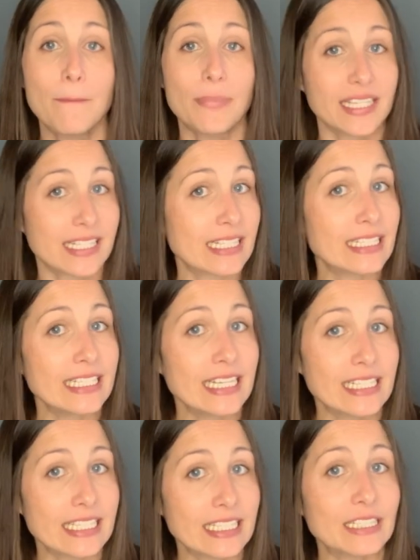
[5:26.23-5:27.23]
Basically,
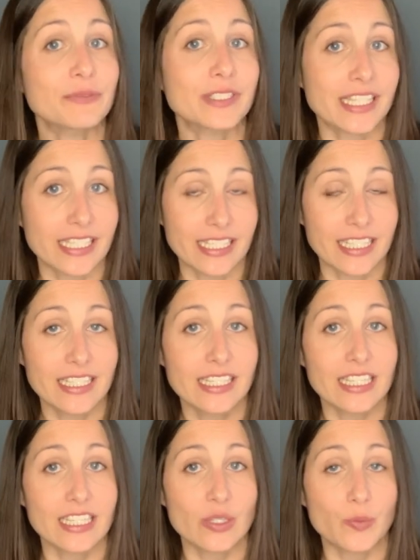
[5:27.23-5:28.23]
insulin
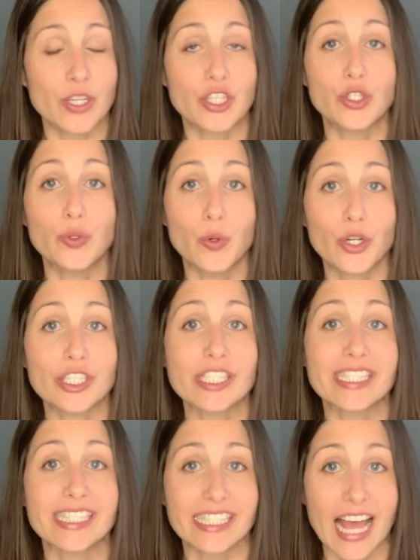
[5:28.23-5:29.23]
resistance is when your
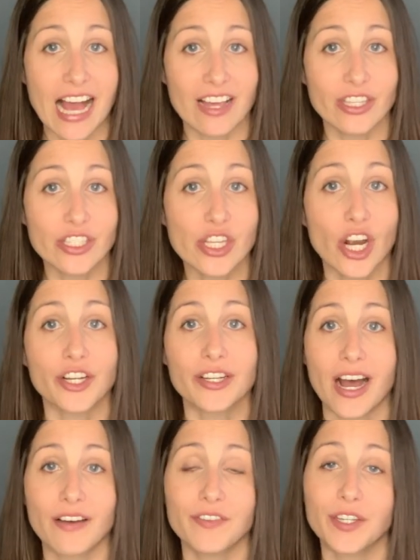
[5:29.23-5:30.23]
cells are
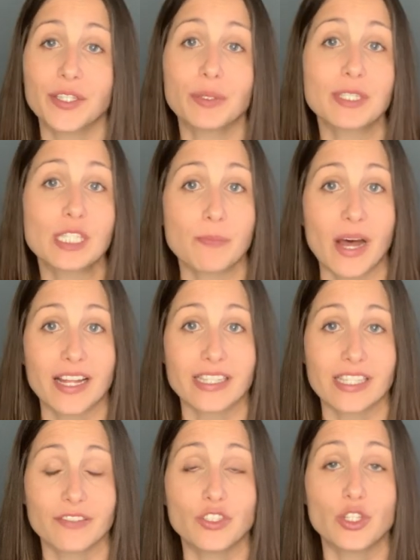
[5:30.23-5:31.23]
not very
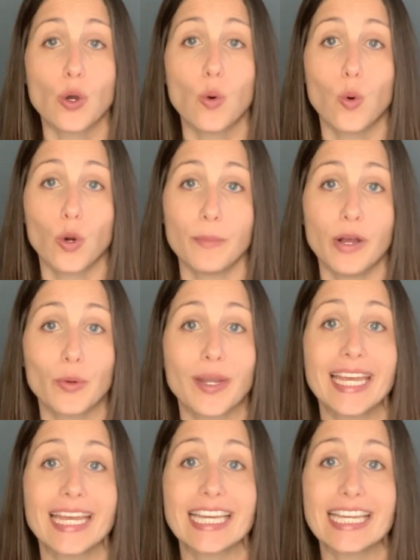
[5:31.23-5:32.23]
responsive to the hormone
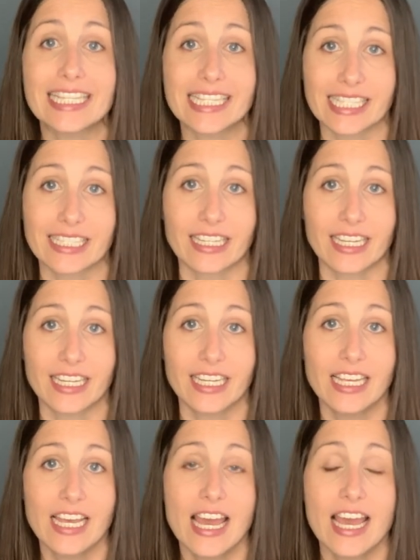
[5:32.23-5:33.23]
insulin.
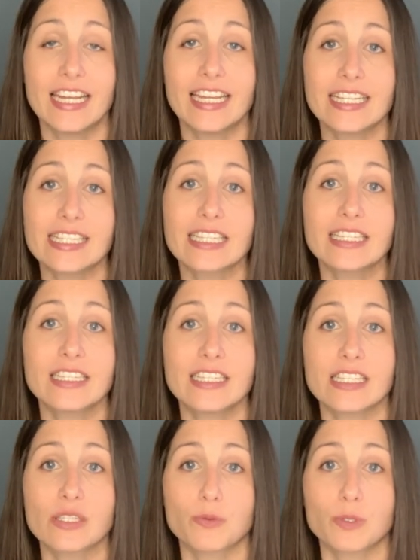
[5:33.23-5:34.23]
And insulin
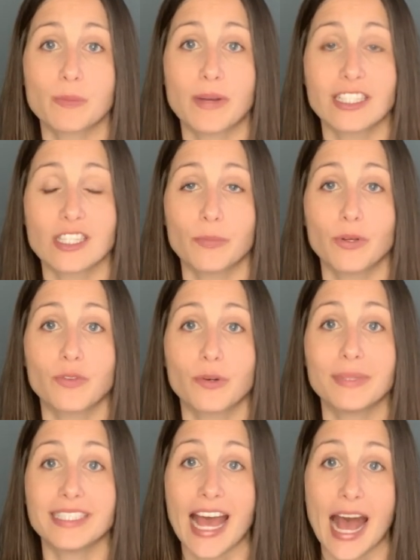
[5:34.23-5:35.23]
is responsible for
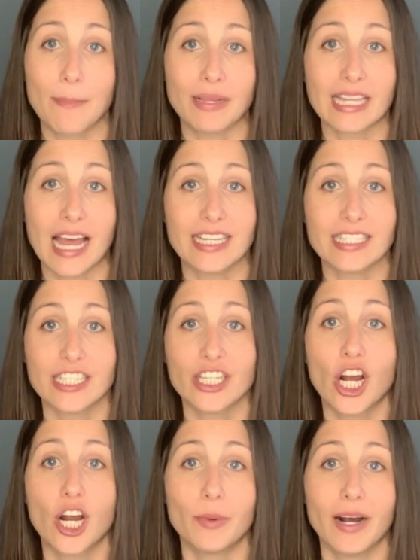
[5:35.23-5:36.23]
metabolizing
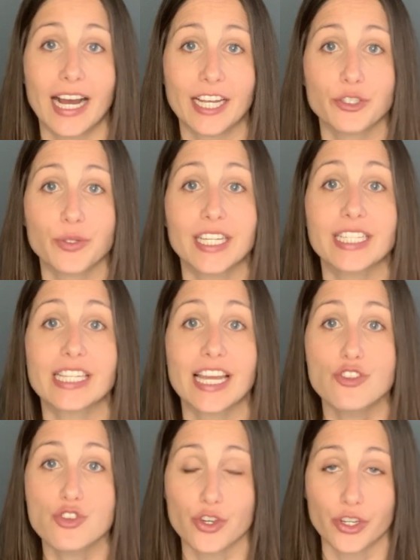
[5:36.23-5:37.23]
carbohydrates
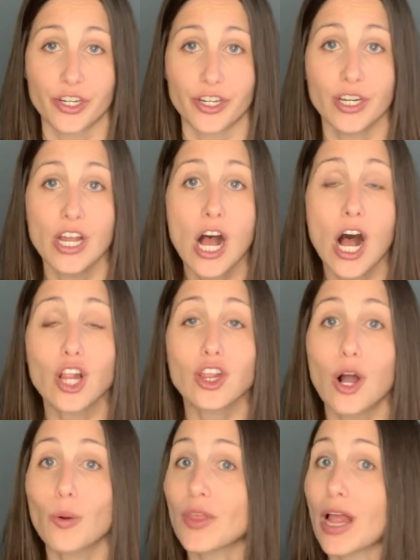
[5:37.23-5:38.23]
and sugar,
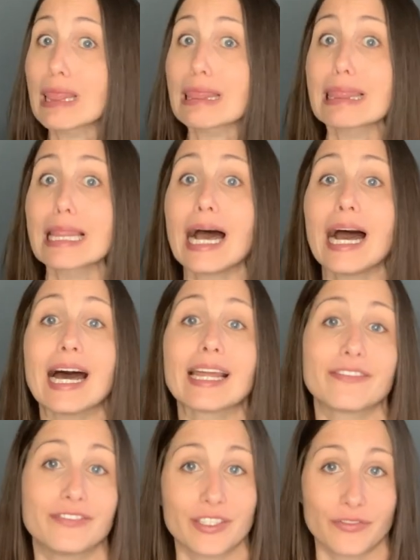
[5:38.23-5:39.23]
along with a lot
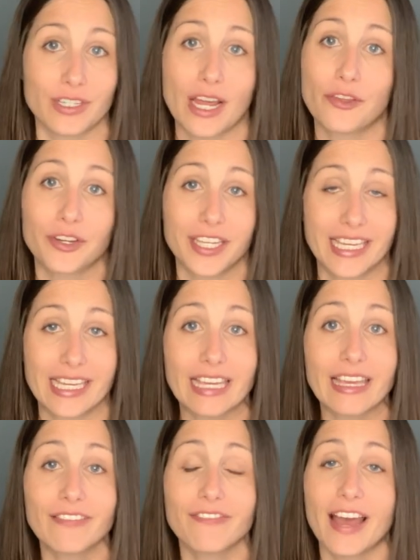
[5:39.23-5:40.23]
of different other
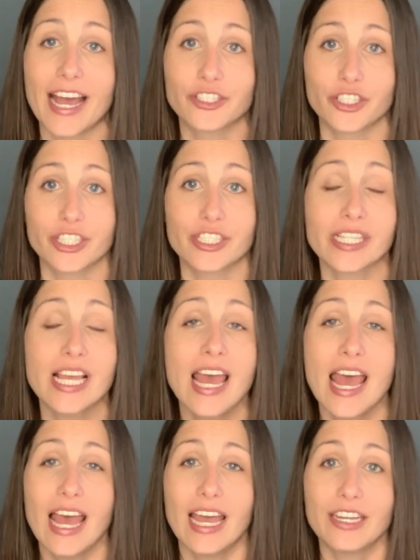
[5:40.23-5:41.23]
key factors.
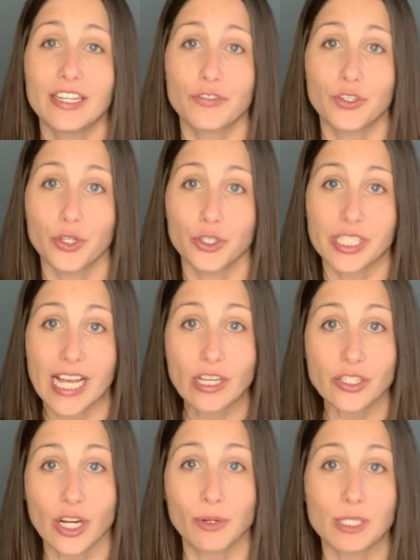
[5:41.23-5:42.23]
And if your
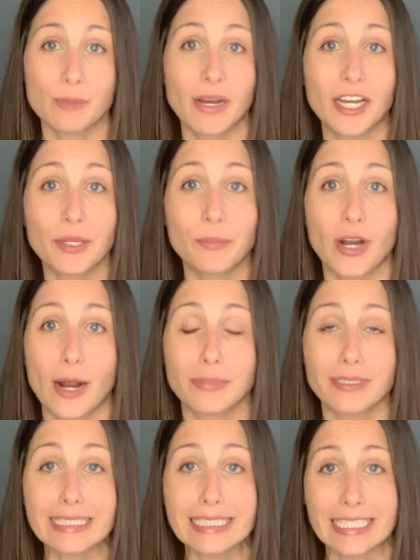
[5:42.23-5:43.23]
cells aren't responding
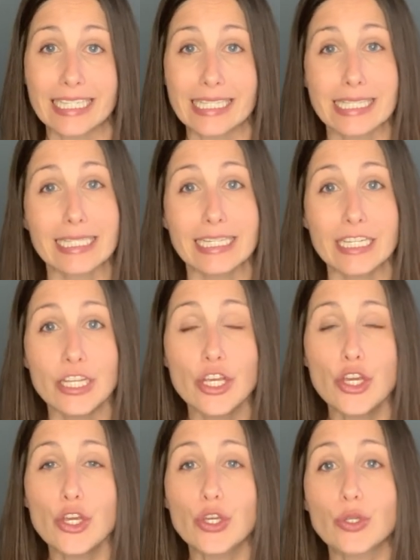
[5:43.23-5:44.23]
properly to insulin,
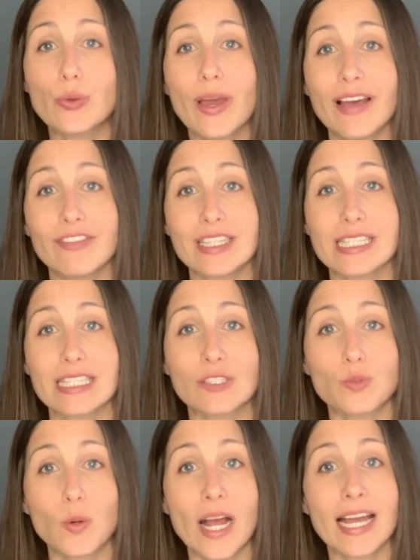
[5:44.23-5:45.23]
you have
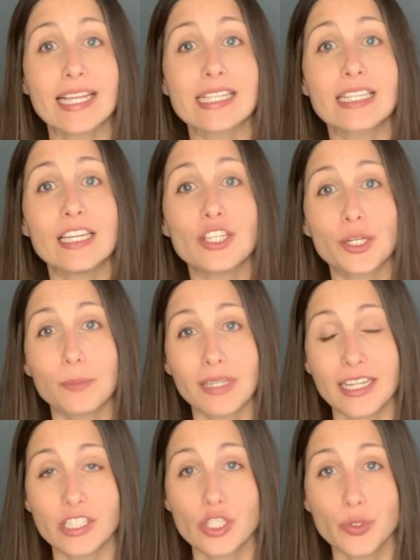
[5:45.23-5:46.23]
insulin rising in your
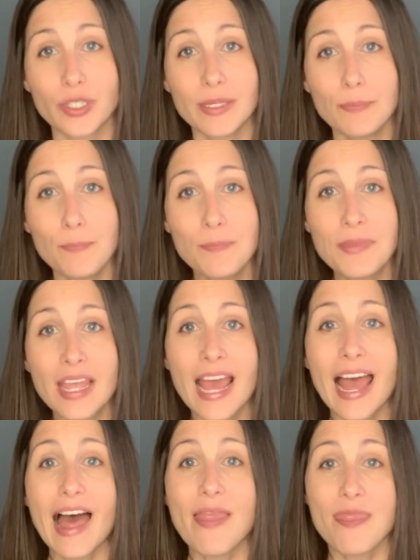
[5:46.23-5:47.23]
bloodstream,
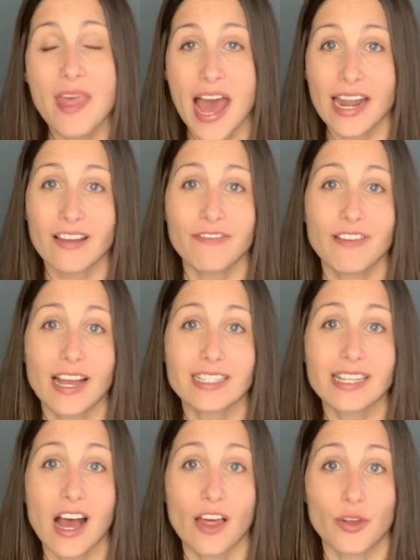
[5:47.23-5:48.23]
and that affects
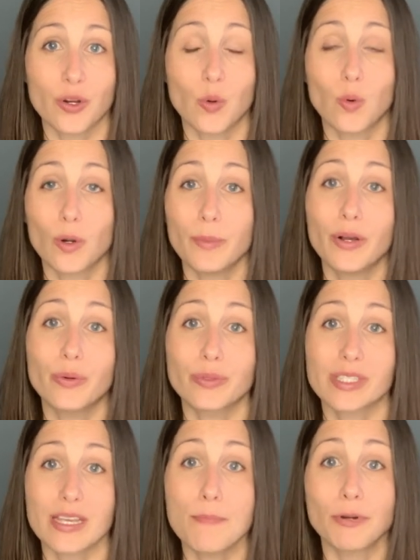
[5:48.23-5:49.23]
other
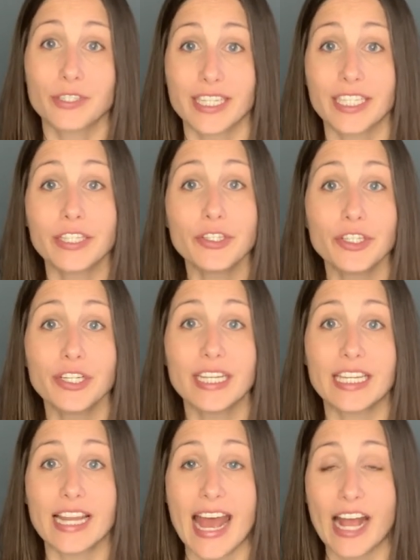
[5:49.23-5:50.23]
hormones. In particular,
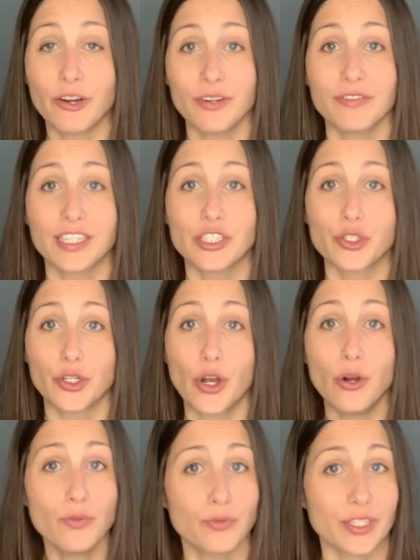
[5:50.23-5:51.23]
it aggravates your
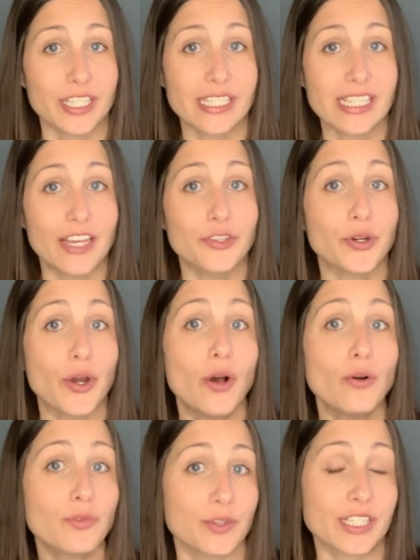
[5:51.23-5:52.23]
ovaries, and your
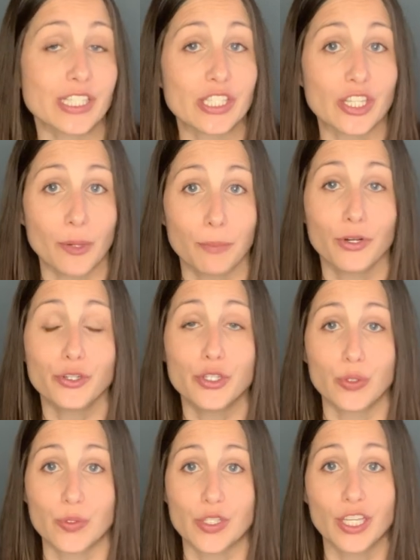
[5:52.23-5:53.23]
ovaries start
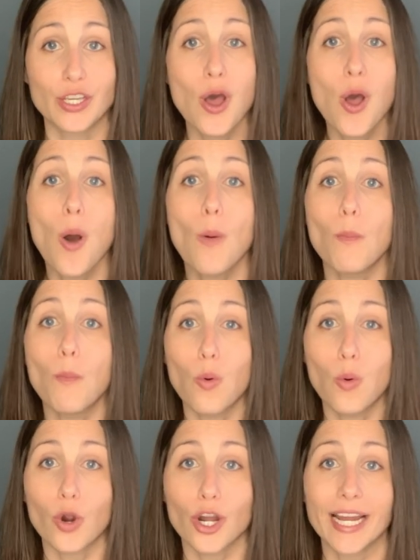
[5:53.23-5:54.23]
producing
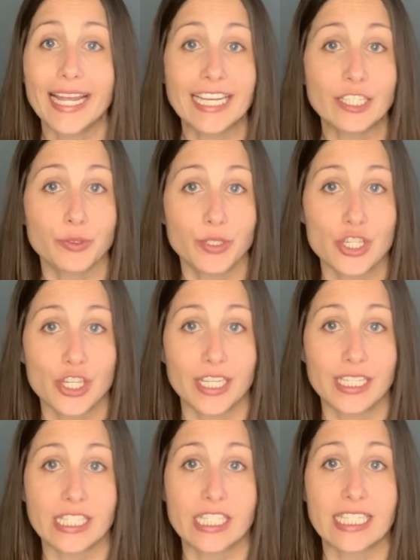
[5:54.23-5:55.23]
more
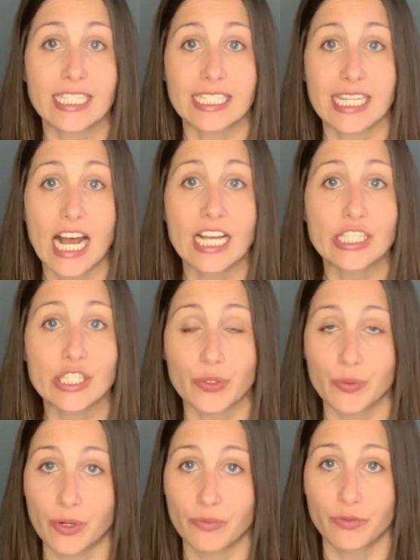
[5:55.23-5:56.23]
androgens,
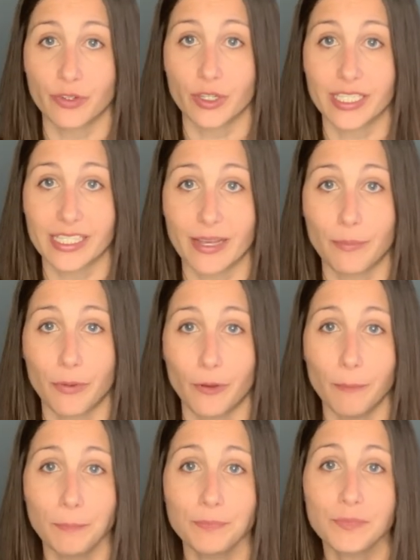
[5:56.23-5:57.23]
testosterone, for
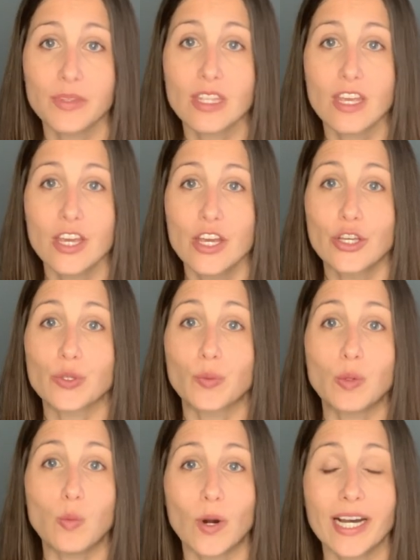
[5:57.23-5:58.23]
example. So
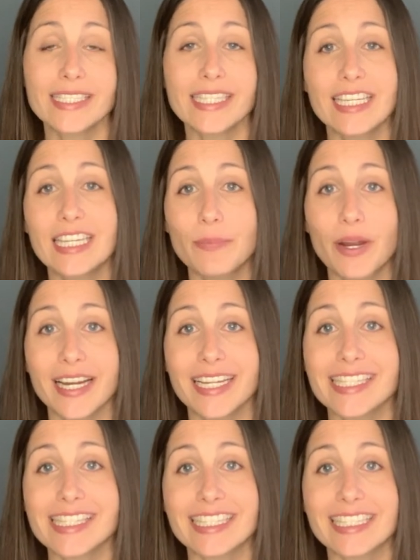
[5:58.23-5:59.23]
we want to keep our
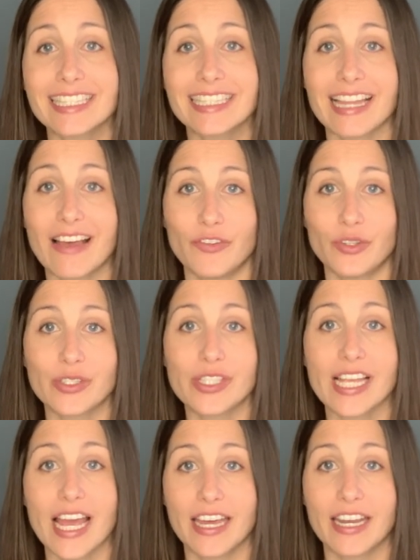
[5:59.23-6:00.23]
insulin
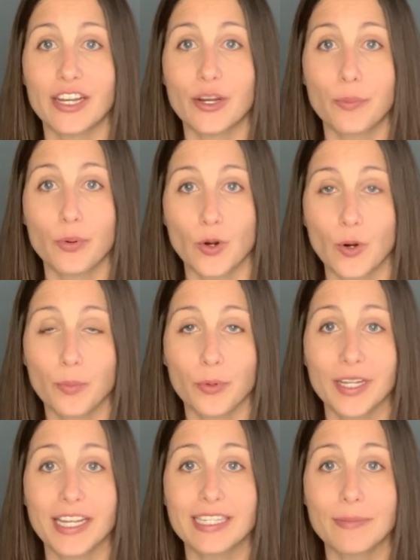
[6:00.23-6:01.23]
levels at an
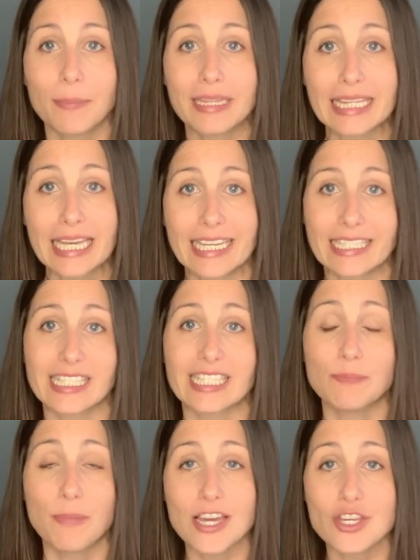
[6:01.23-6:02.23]
appropriate place,
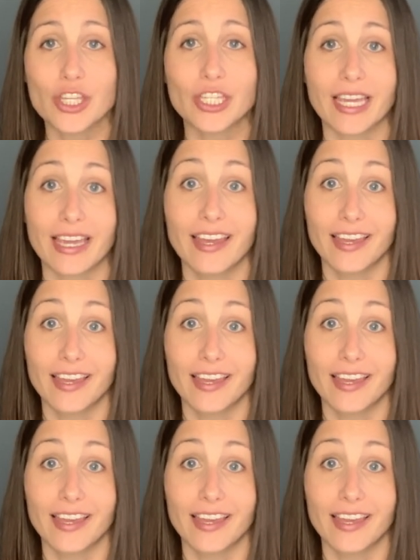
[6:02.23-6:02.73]
especially